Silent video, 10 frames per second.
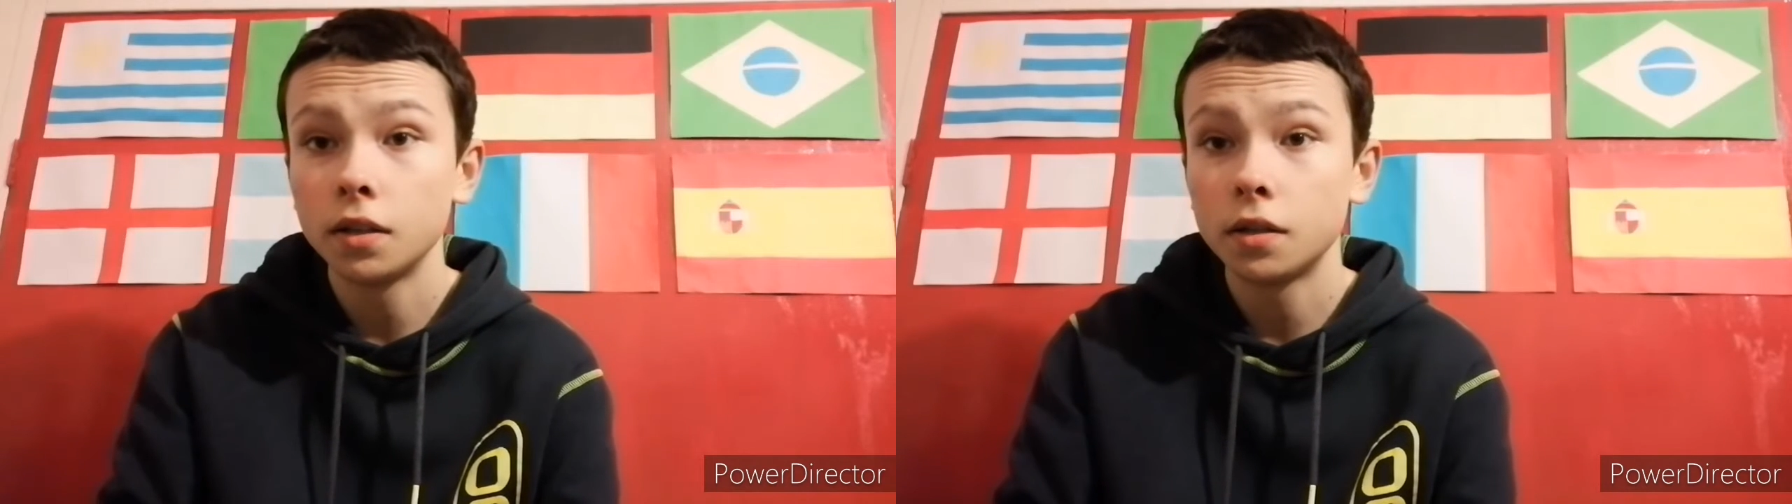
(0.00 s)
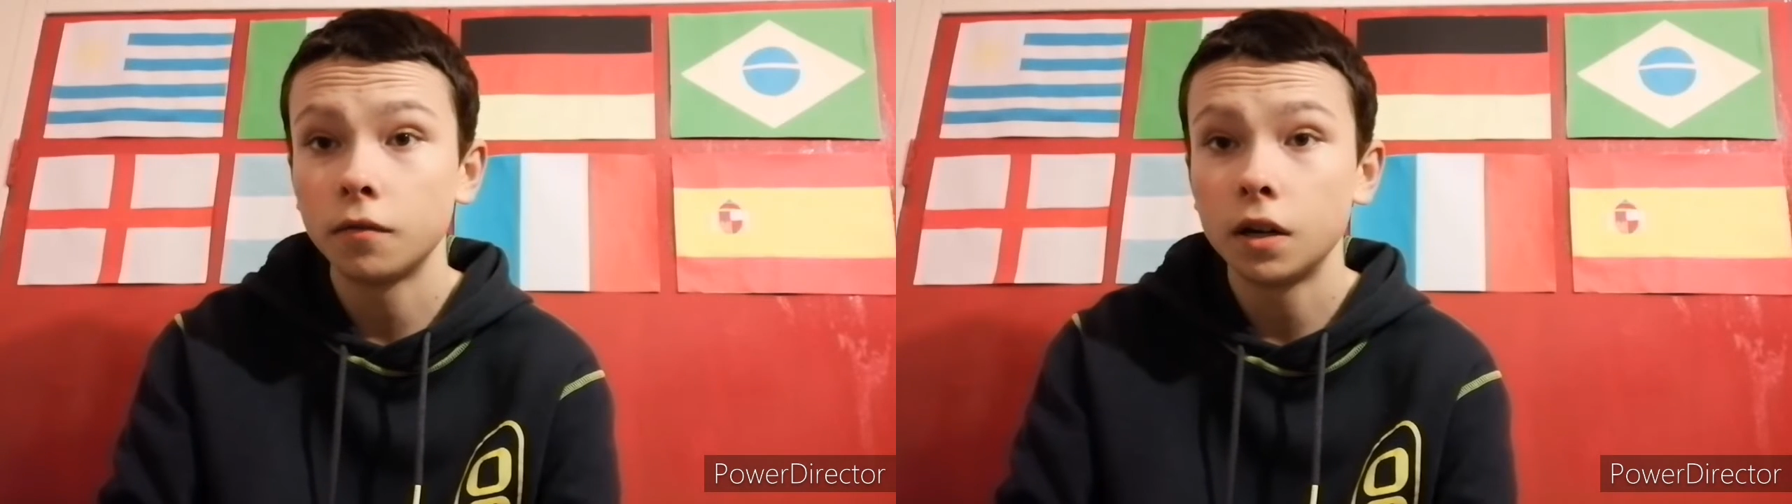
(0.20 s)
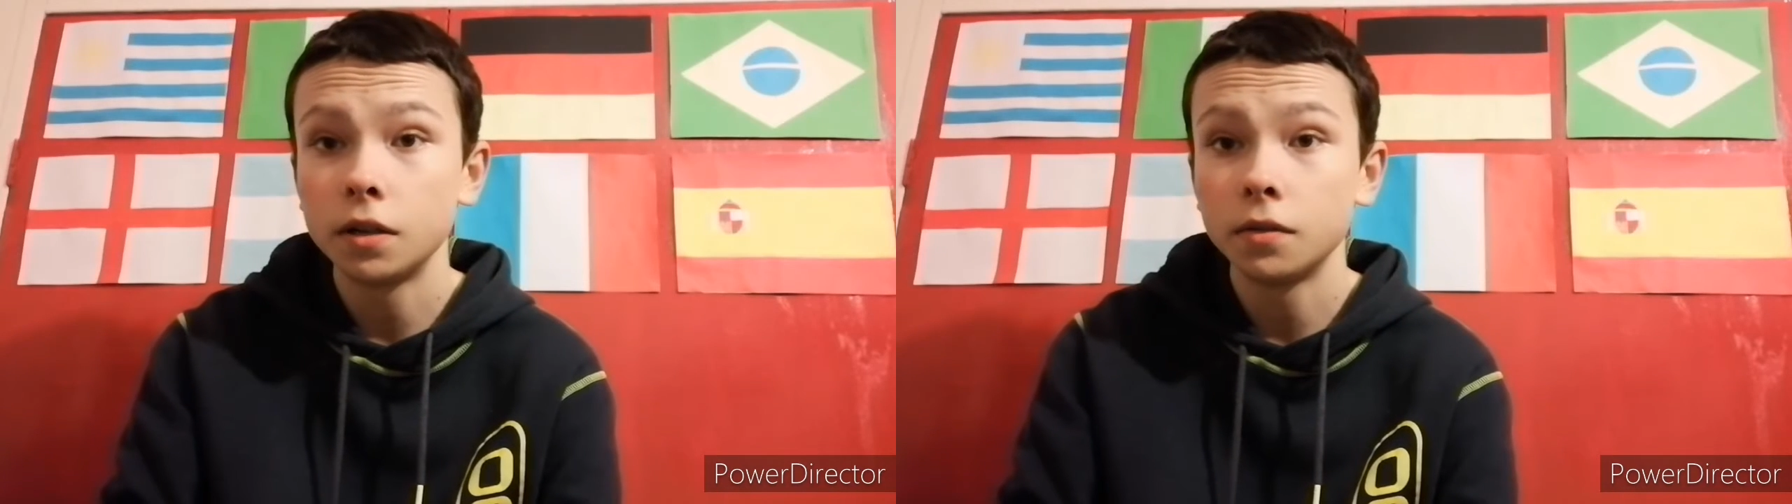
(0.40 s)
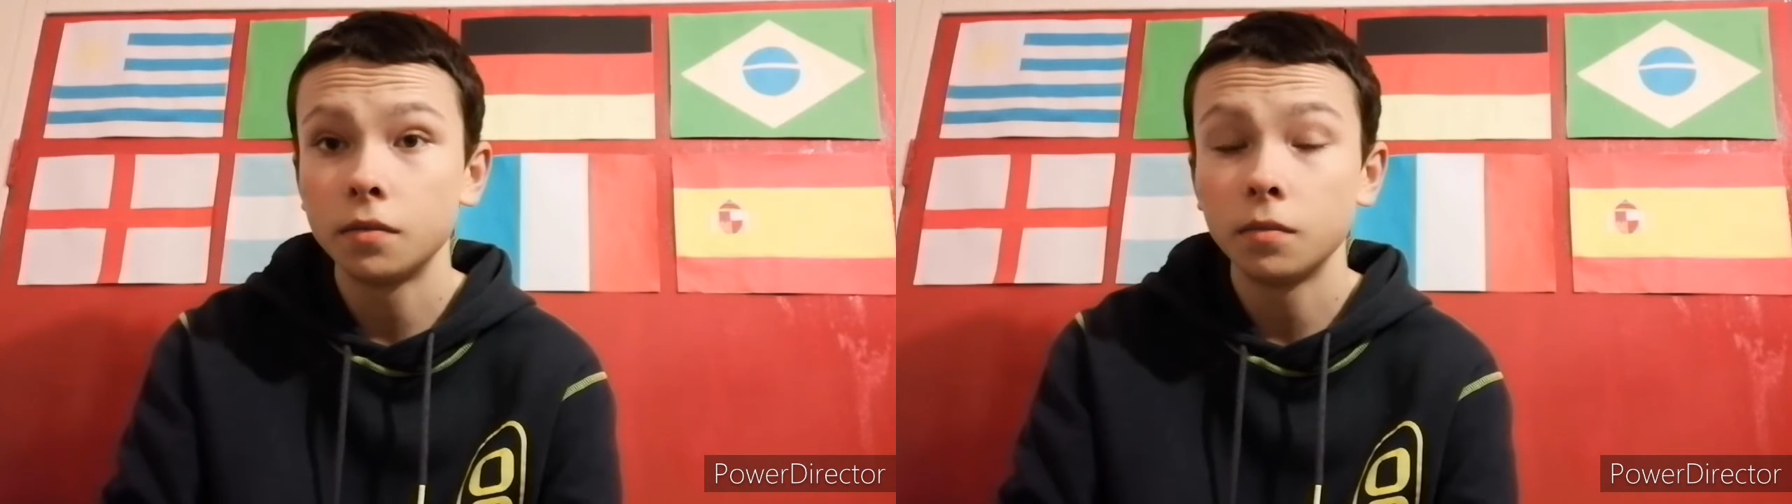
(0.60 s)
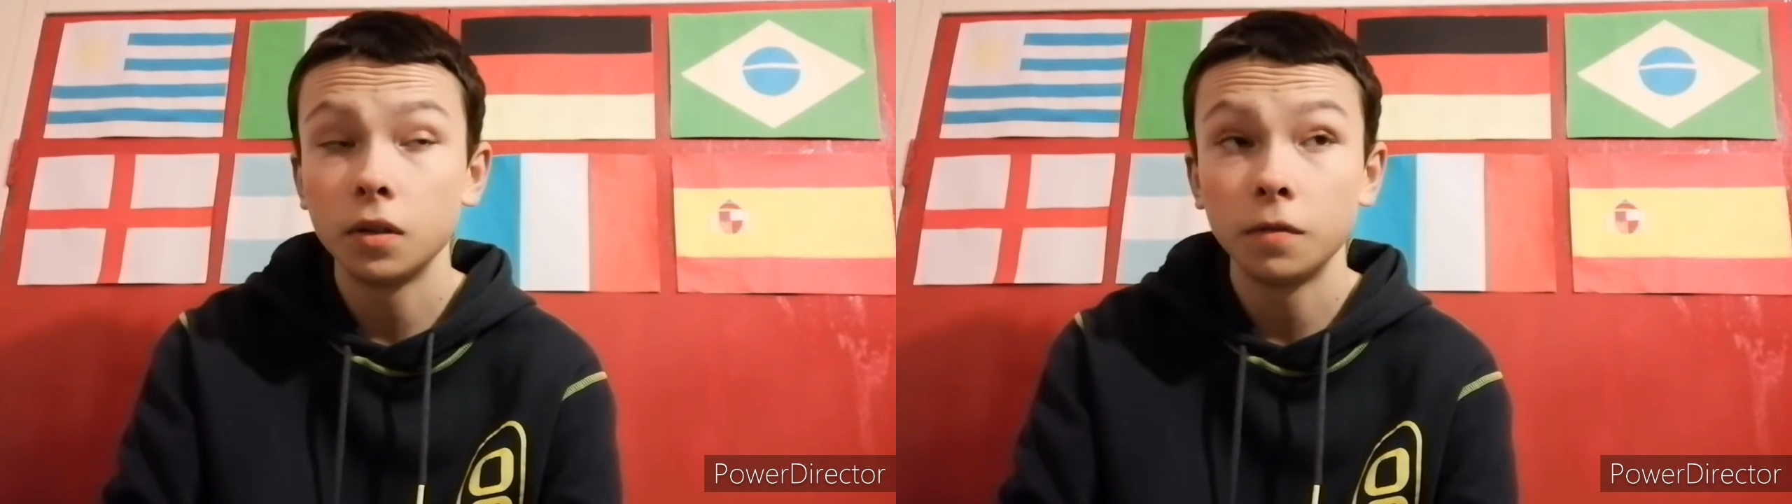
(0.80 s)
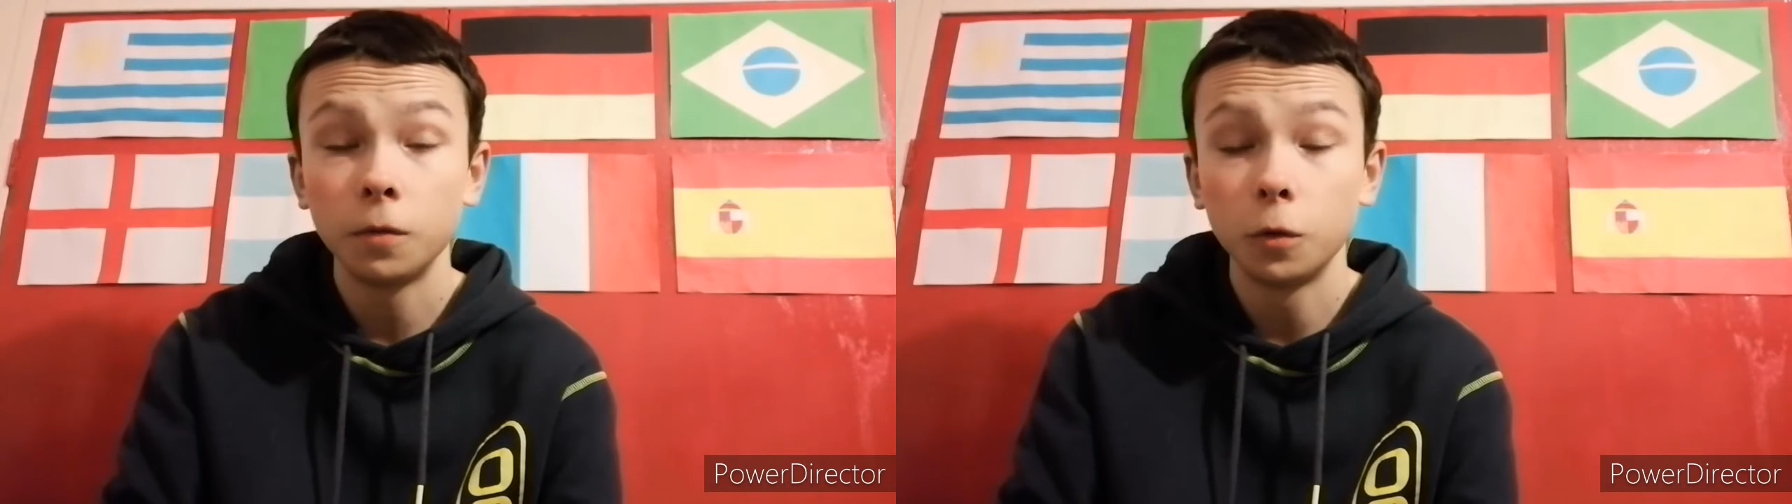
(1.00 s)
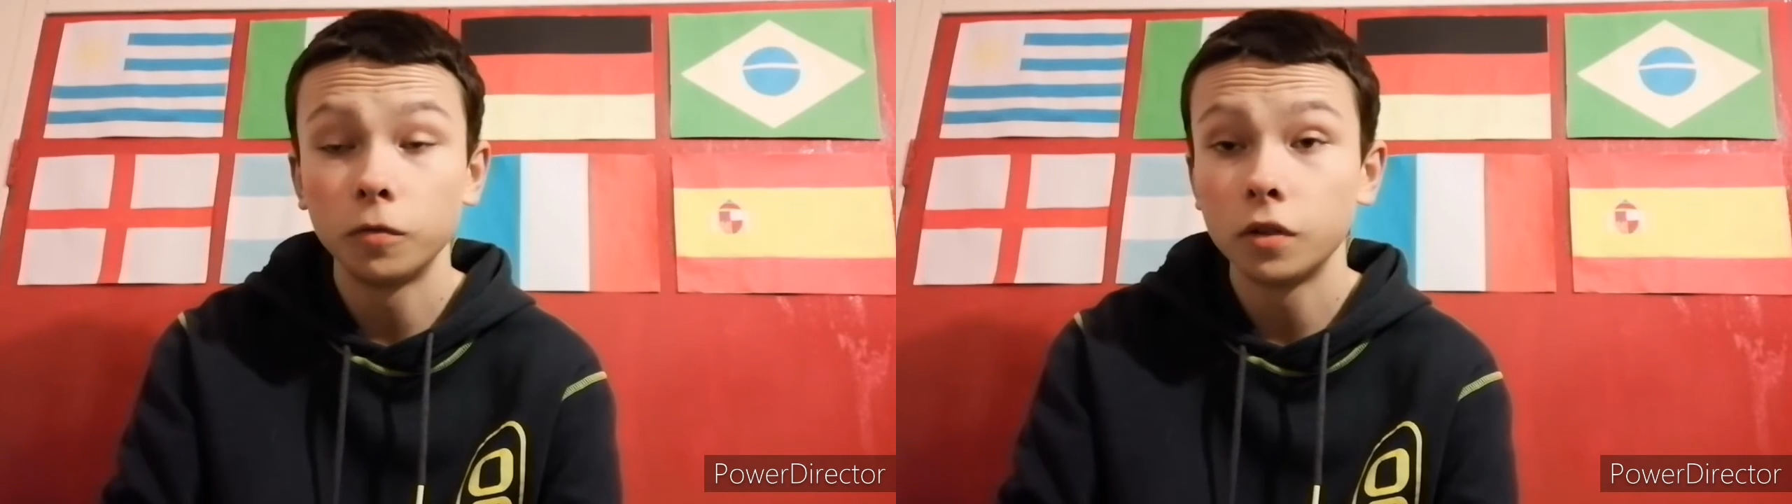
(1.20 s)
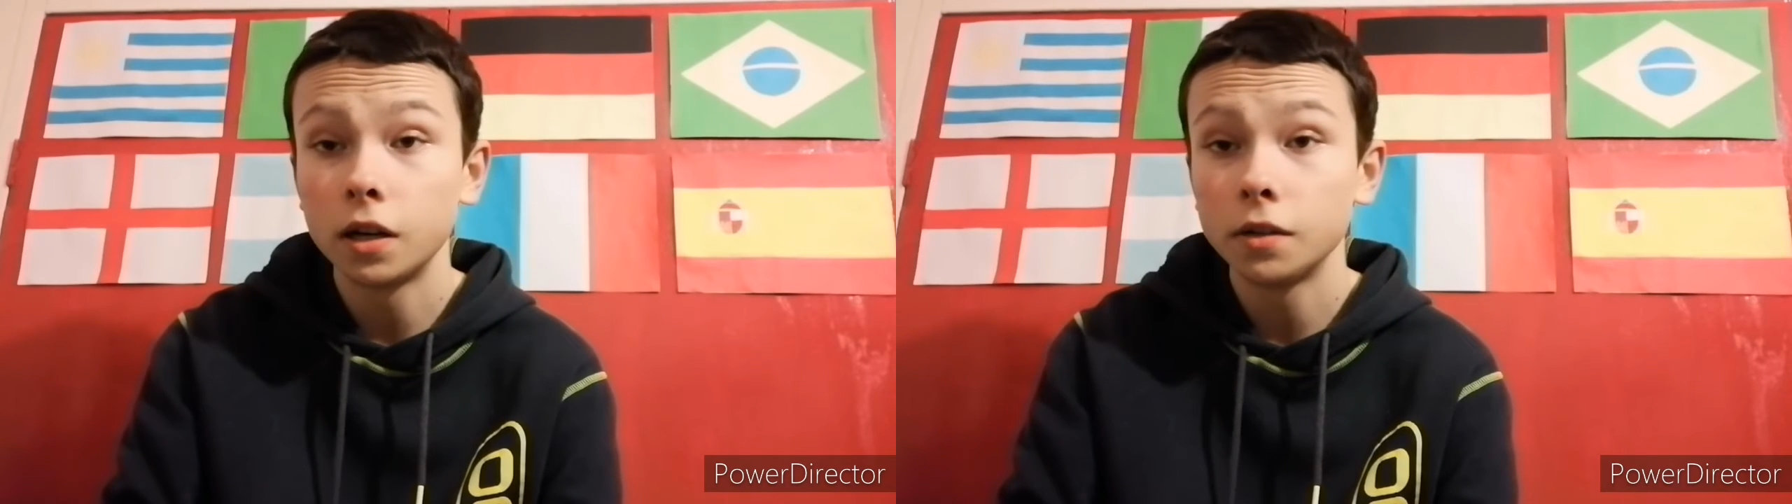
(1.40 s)
It's the
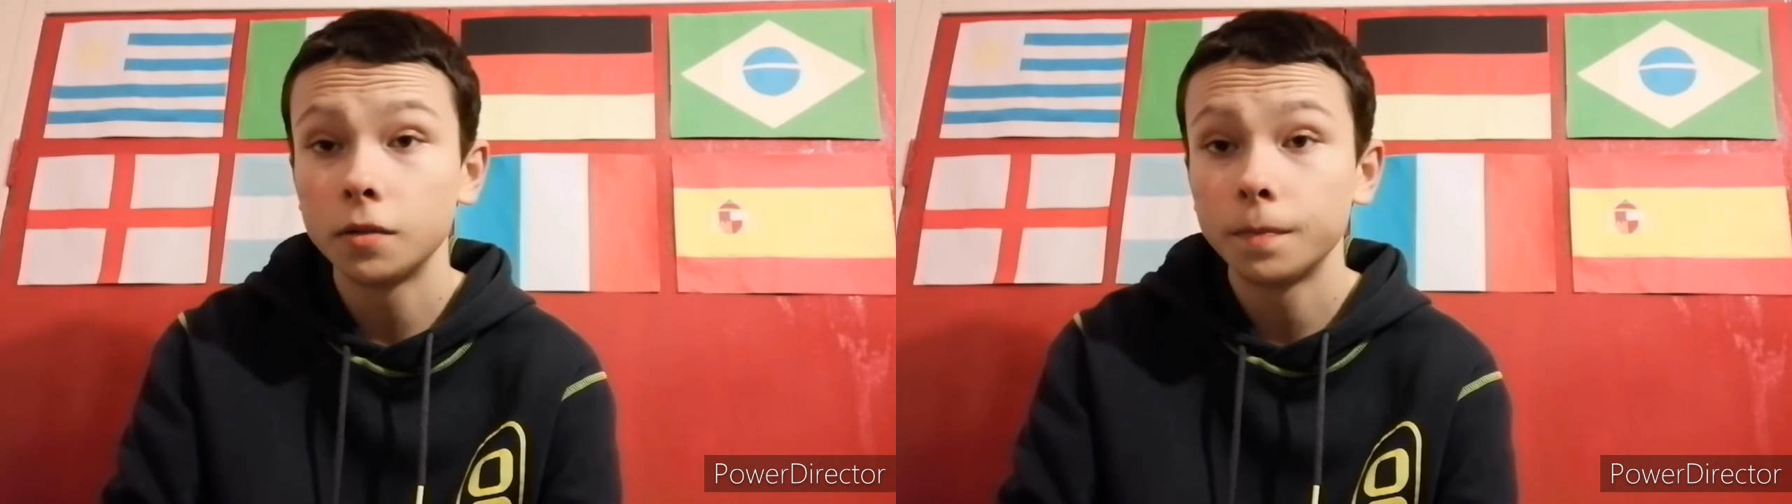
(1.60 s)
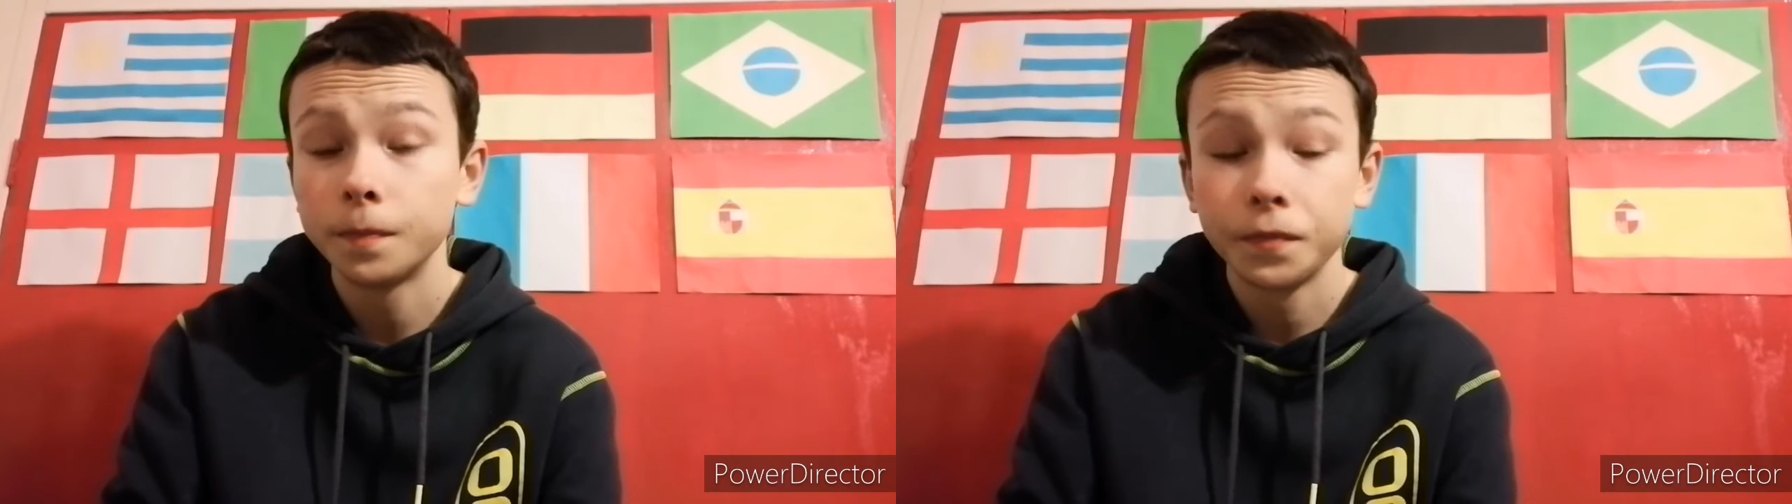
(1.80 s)
fourth round.